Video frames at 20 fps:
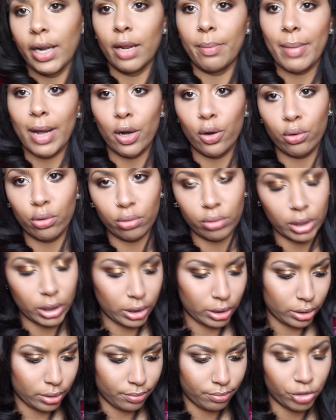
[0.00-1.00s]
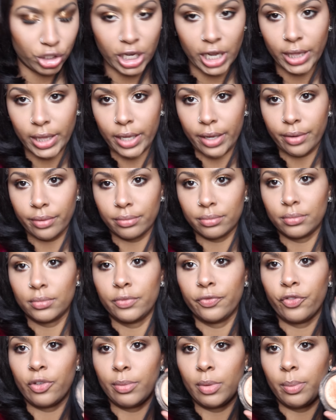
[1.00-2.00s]
hit up my old um
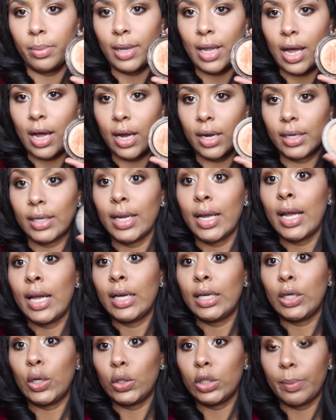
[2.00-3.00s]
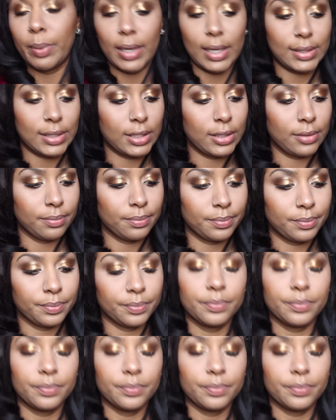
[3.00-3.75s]
from the block gold deposit